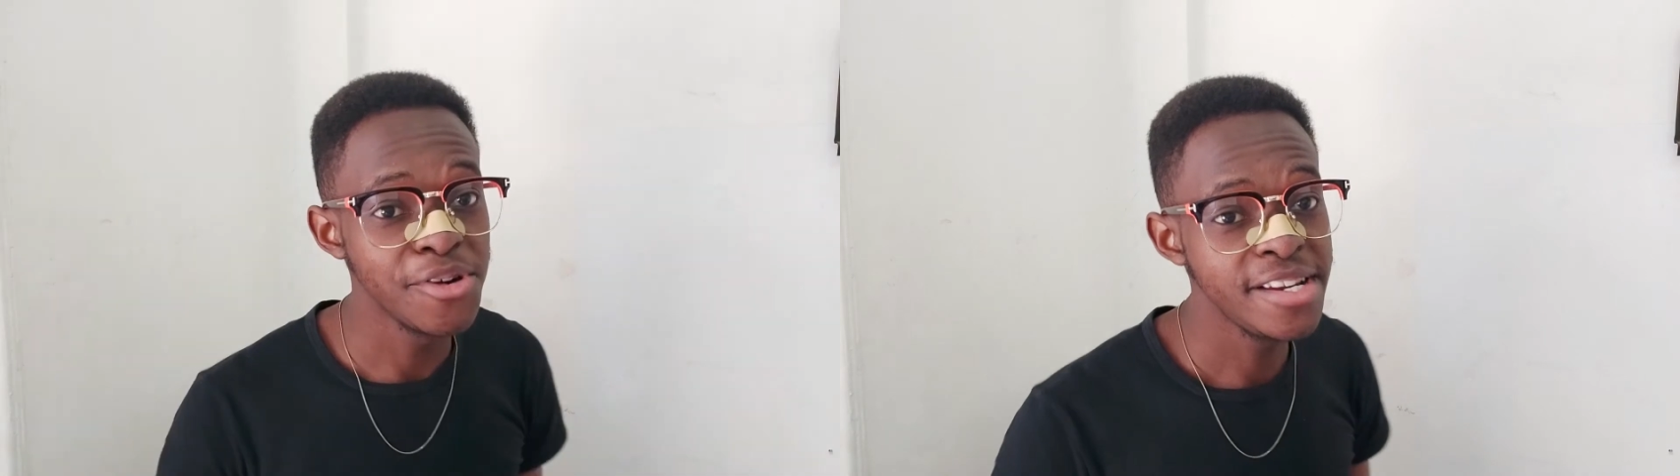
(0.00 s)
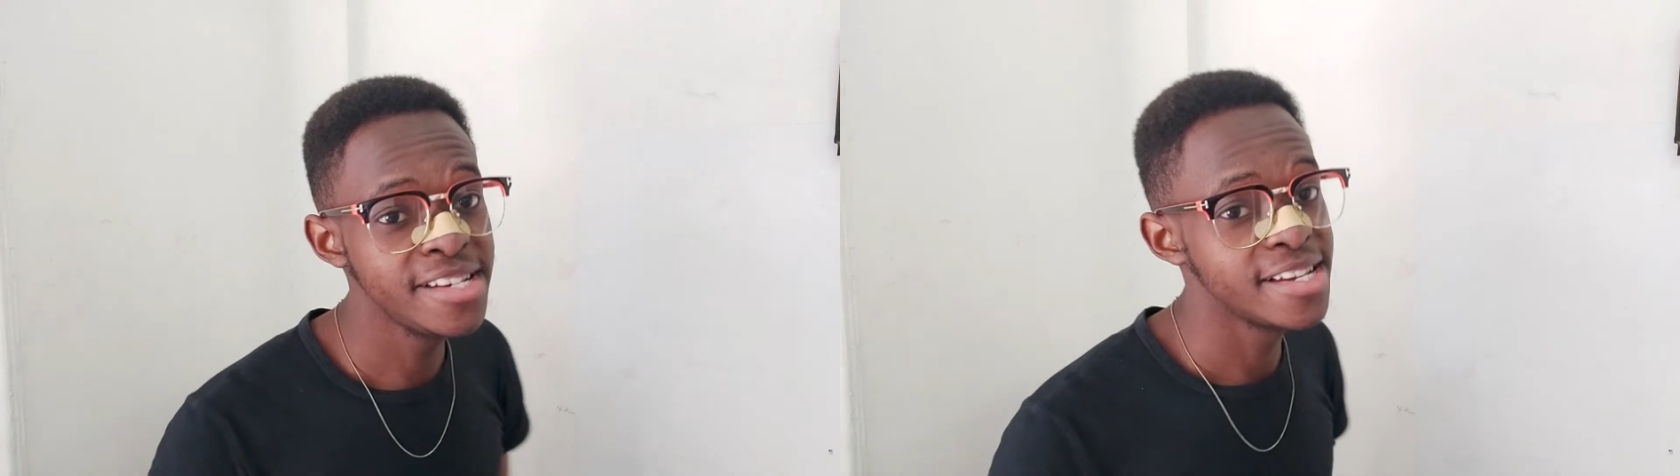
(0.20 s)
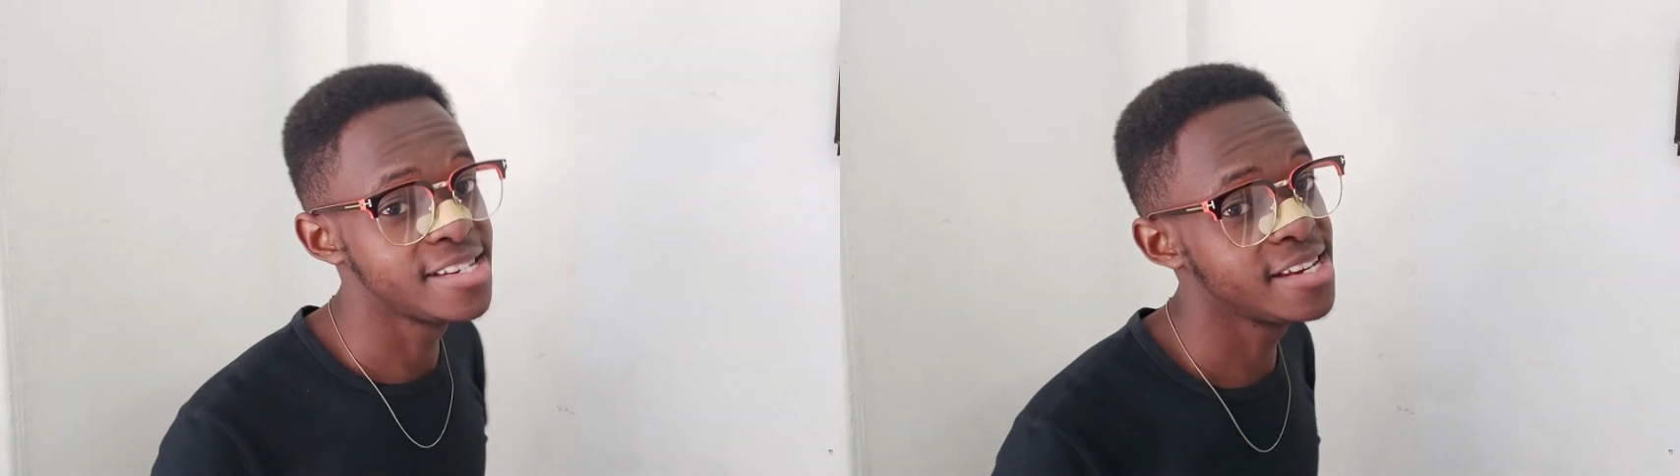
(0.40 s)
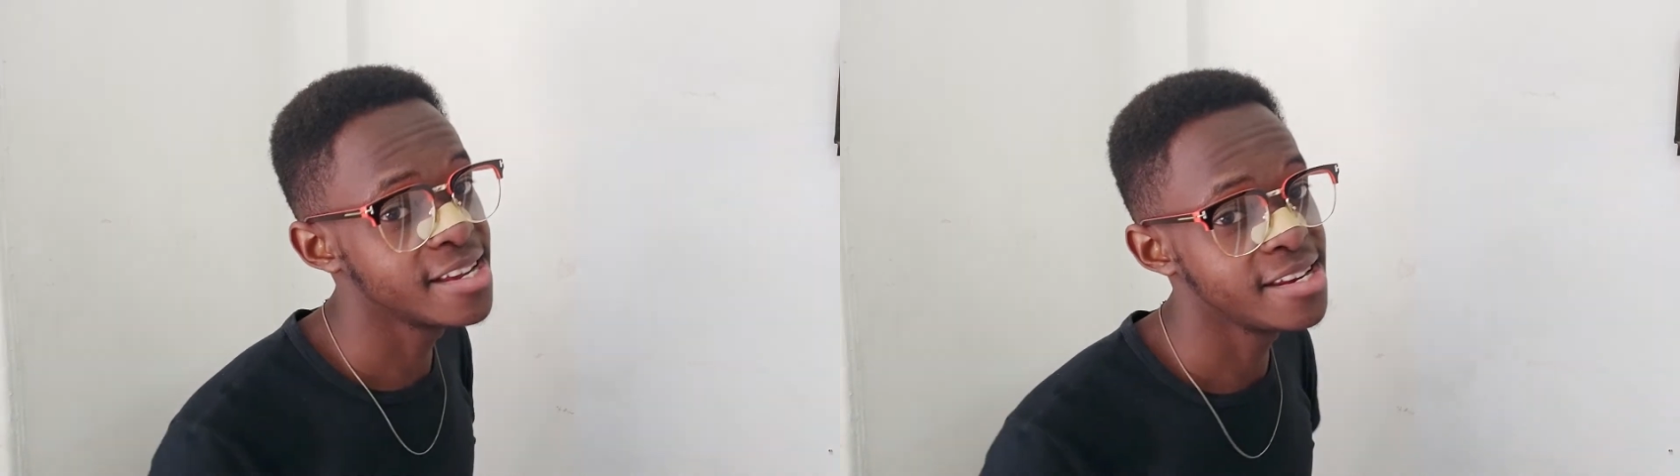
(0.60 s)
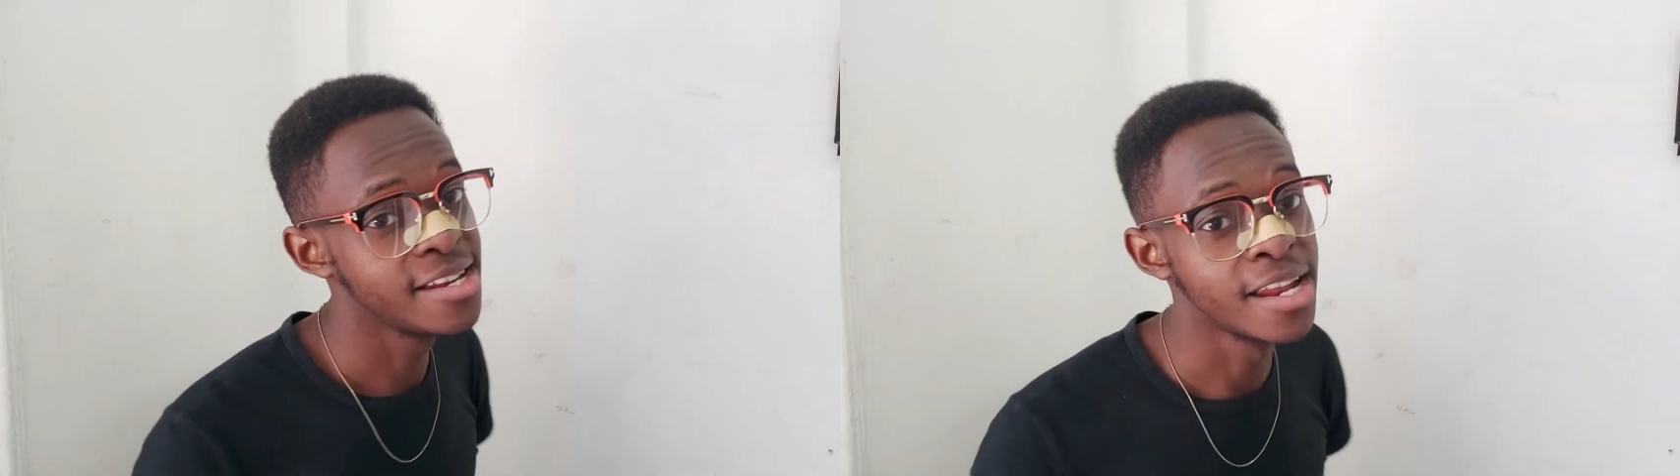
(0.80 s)
ordered a
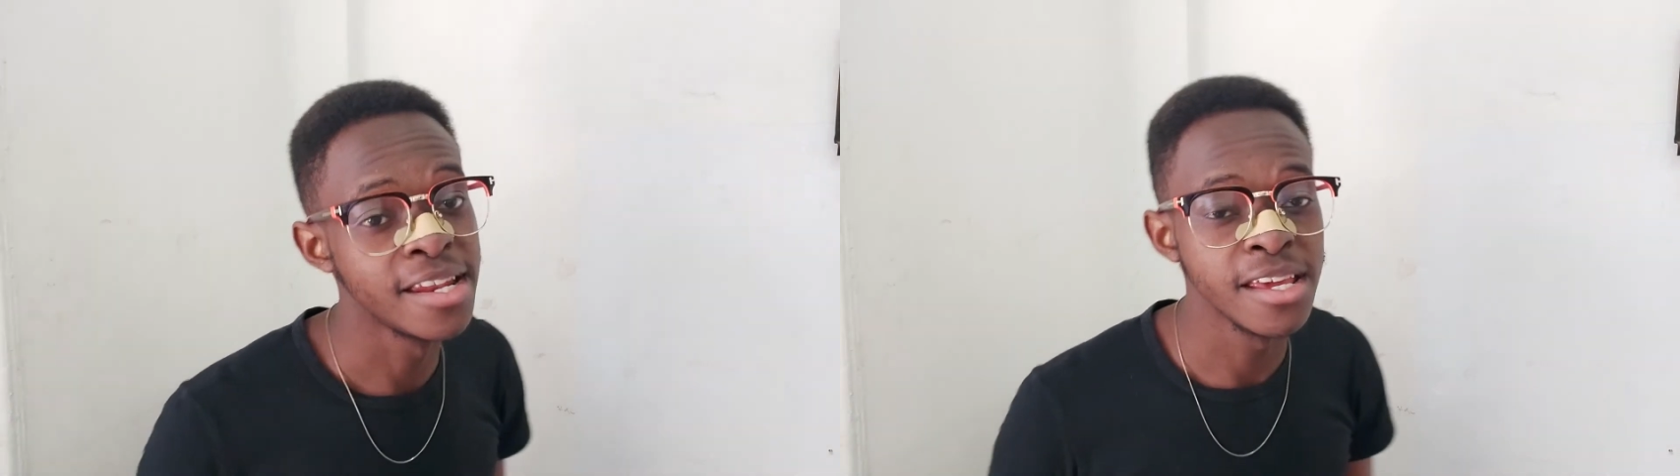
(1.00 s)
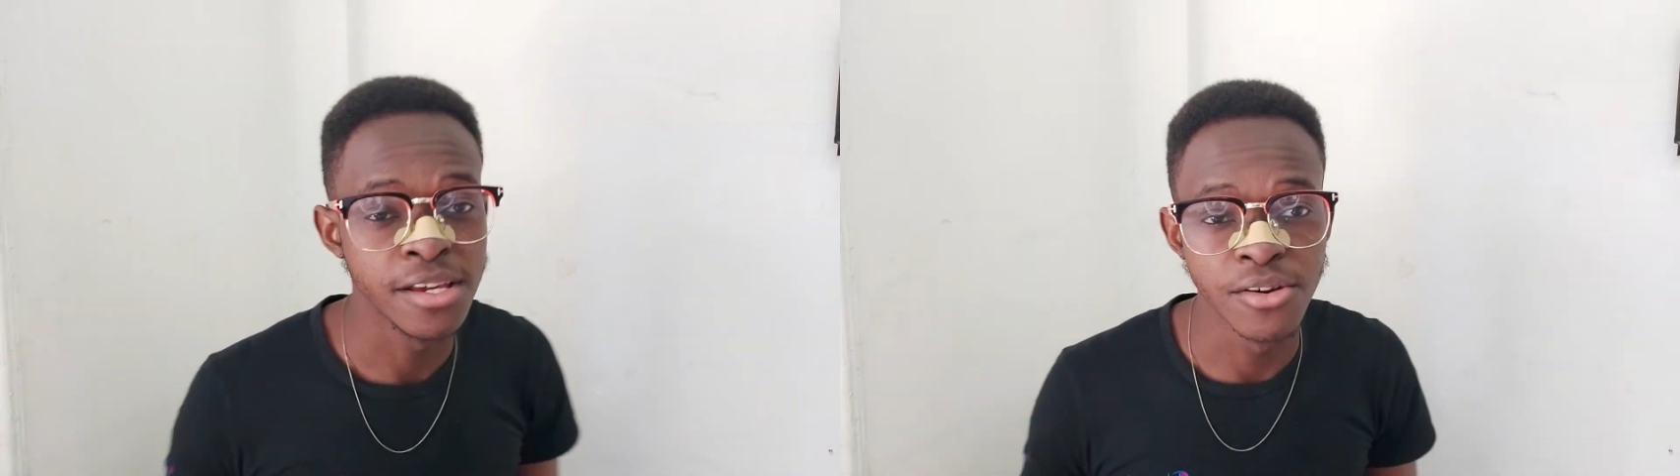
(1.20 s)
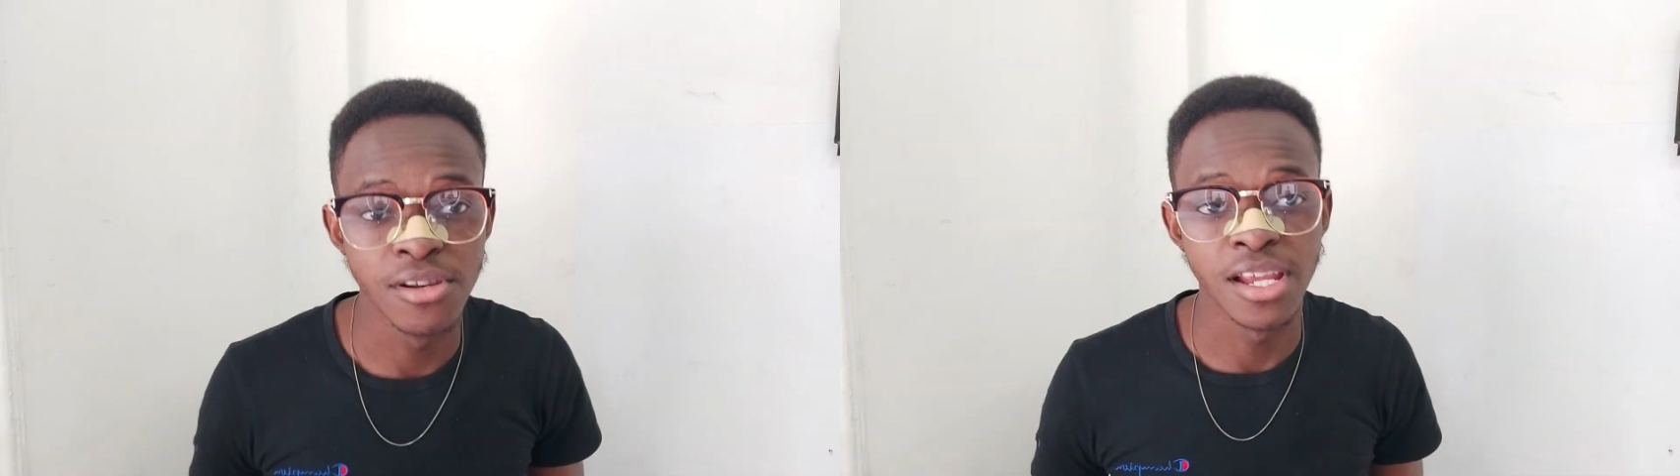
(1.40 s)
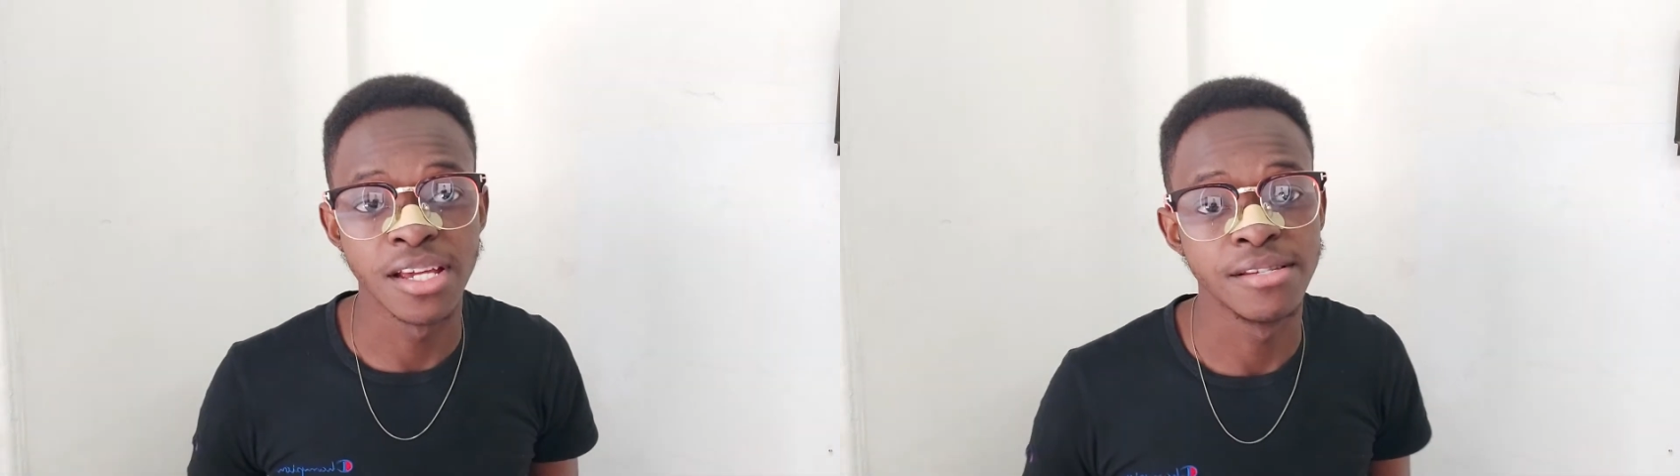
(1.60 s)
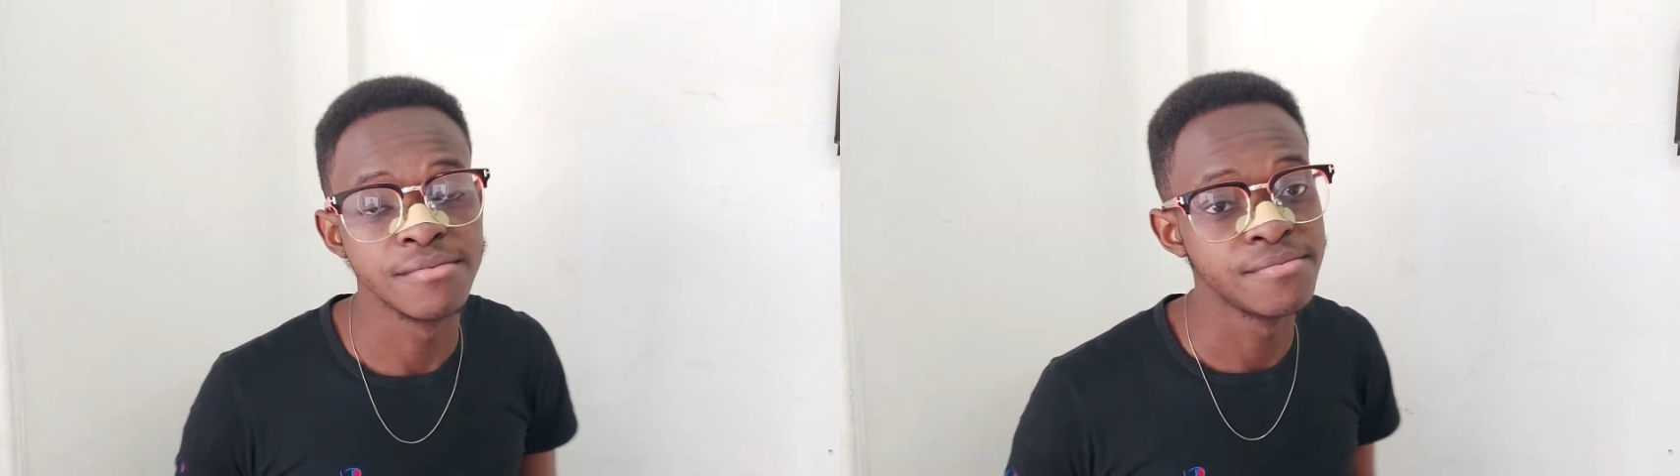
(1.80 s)
chicken and an egg online.